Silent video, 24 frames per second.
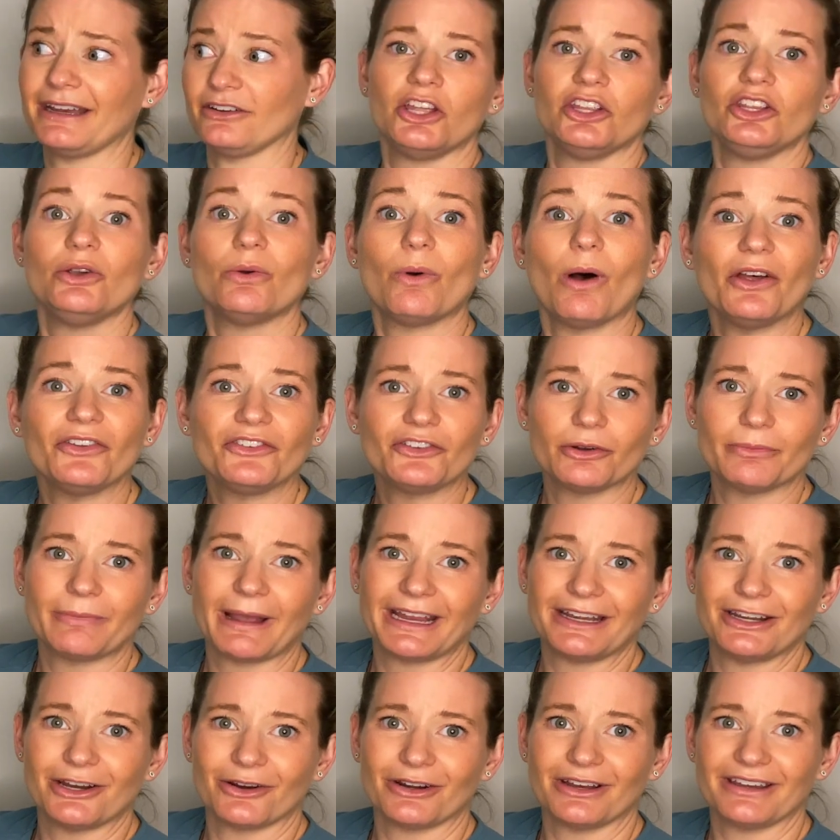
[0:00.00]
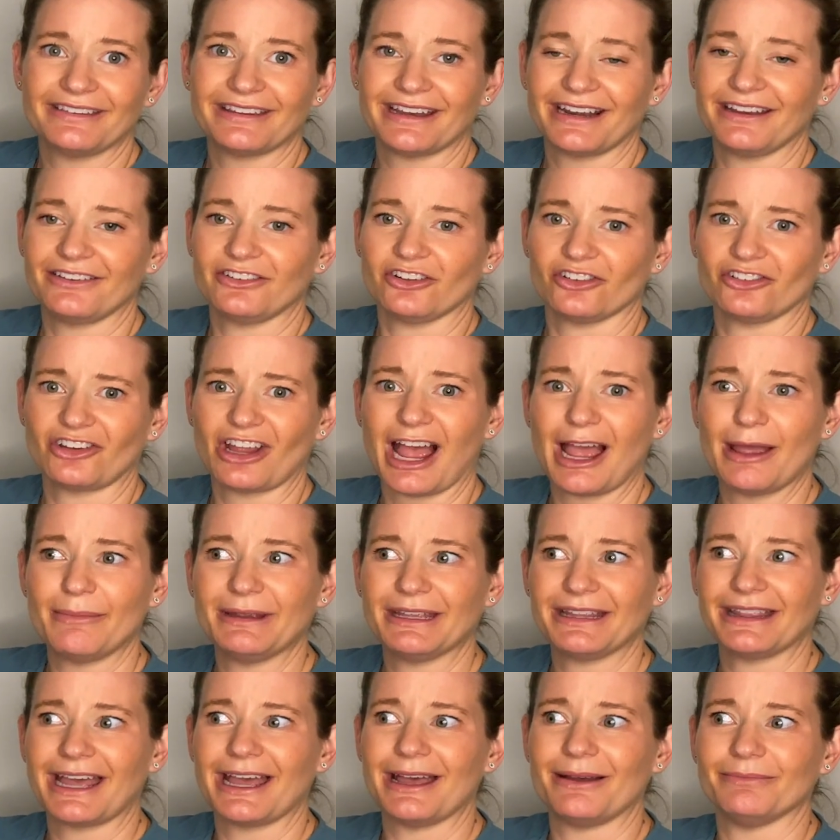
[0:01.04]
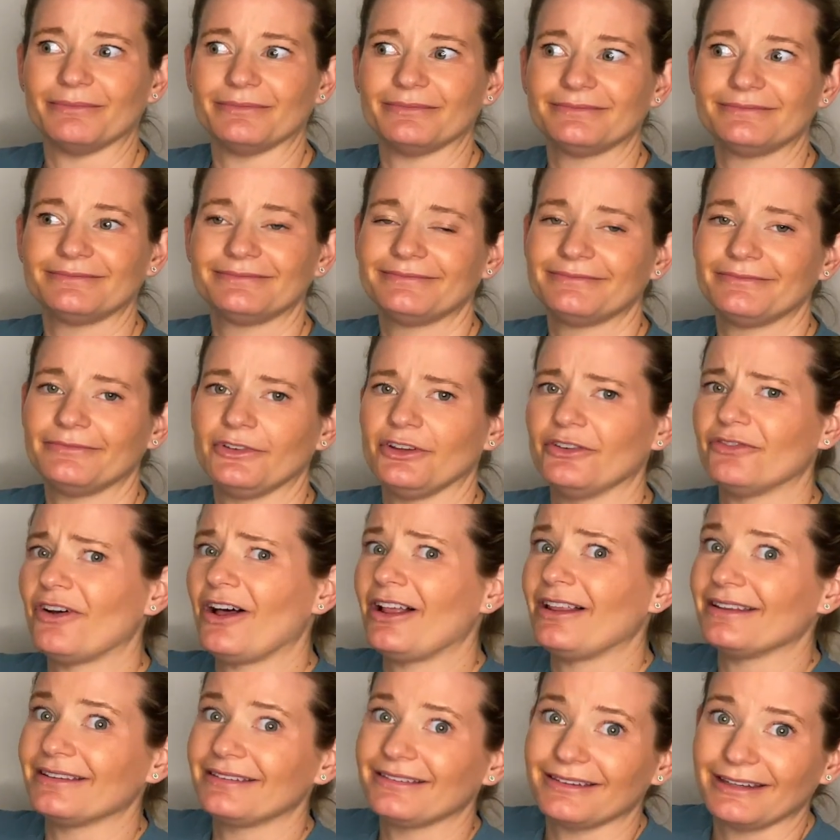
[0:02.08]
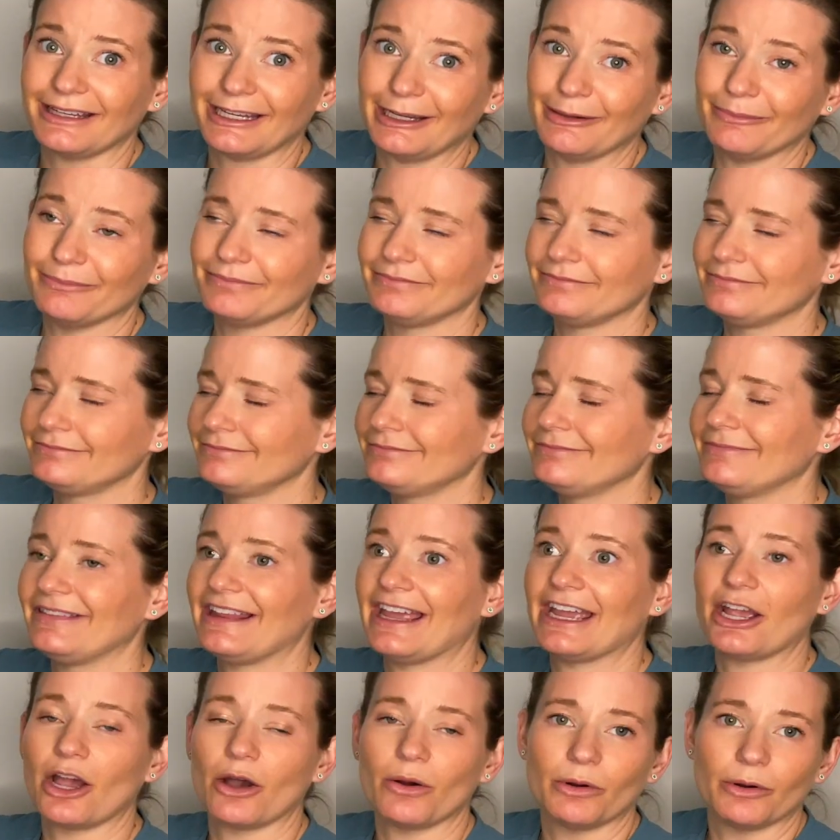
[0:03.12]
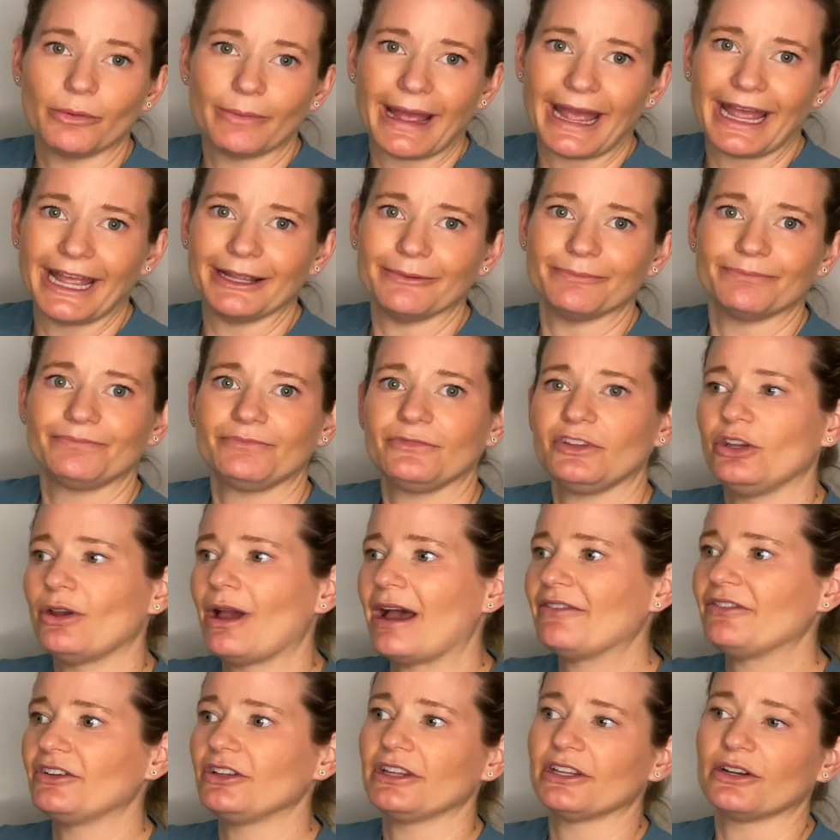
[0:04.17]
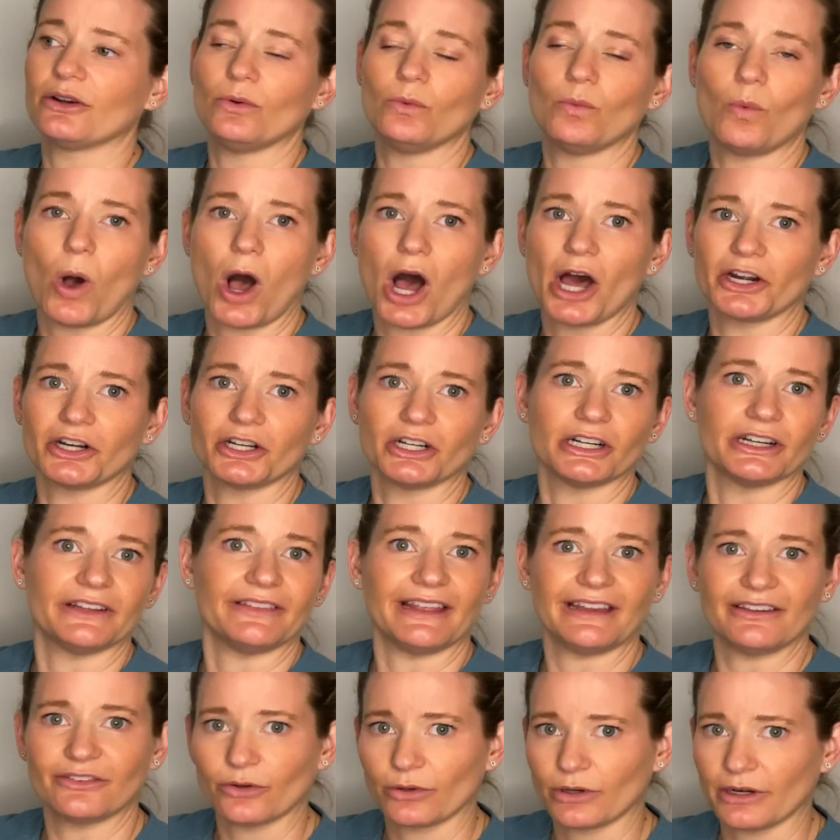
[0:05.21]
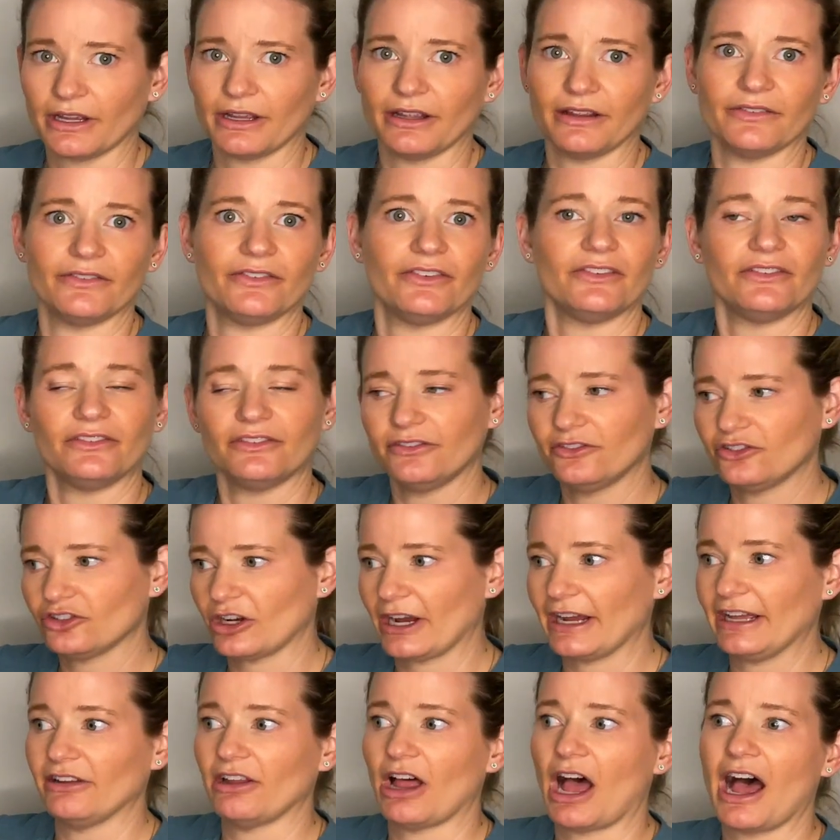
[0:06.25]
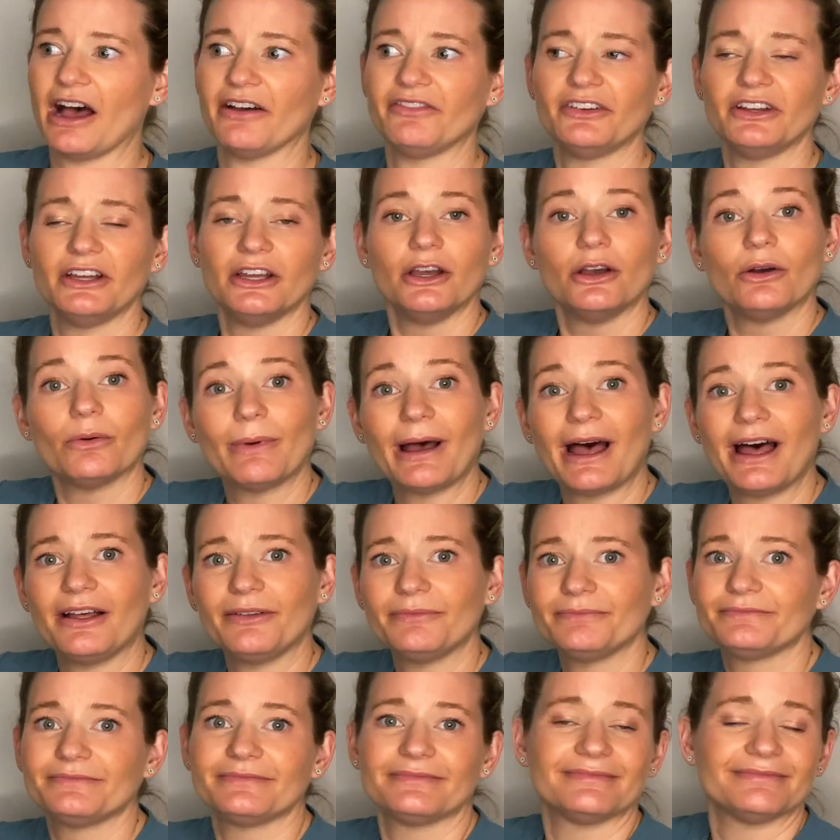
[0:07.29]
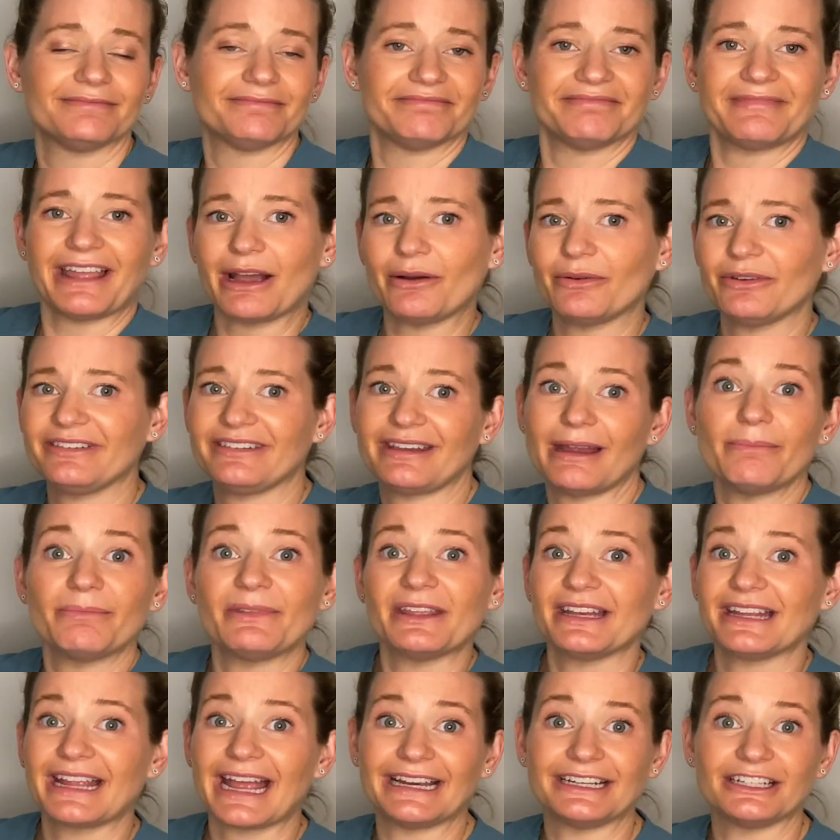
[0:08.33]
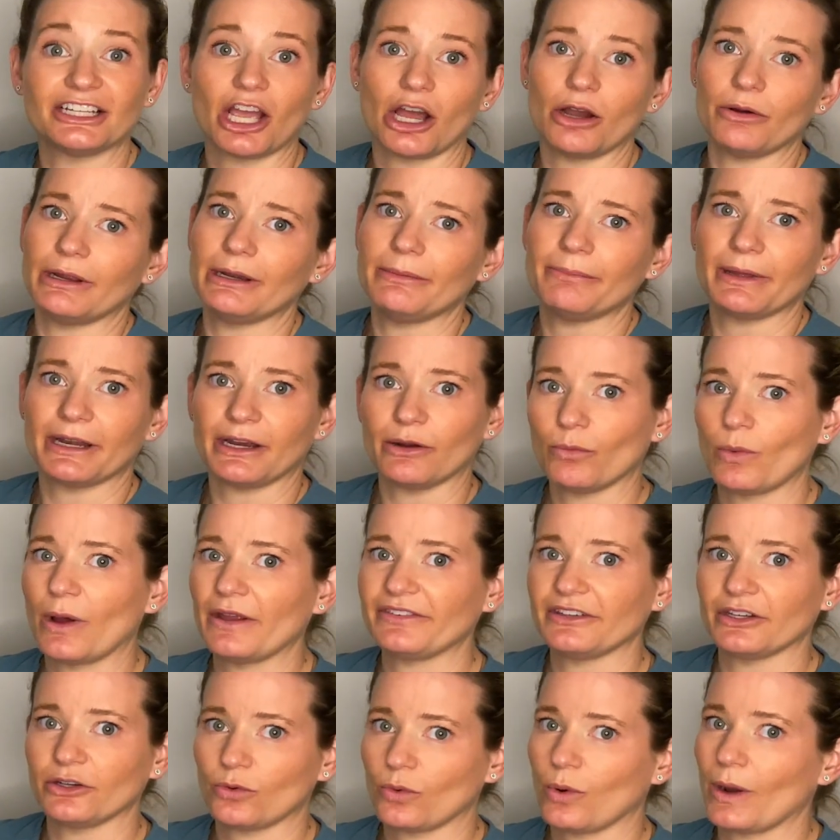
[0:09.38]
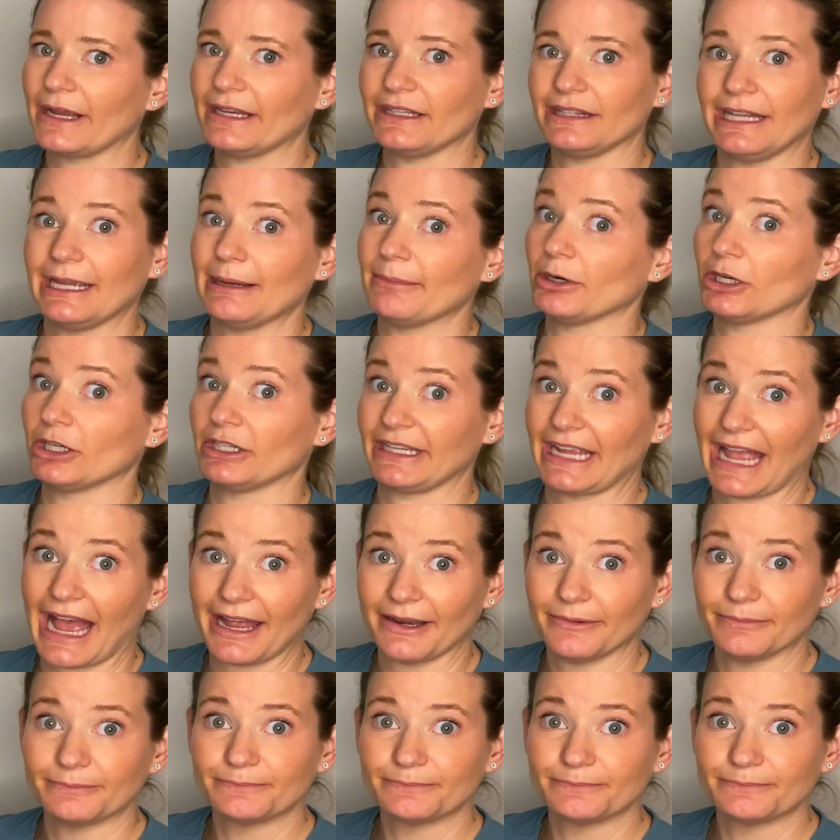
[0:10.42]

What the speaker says: You also might notice that as you're timing them, you fall asleep, they go away, you have a little water and they sort of trail off. Well, that was something getting going, but it wasn't quite labor yet.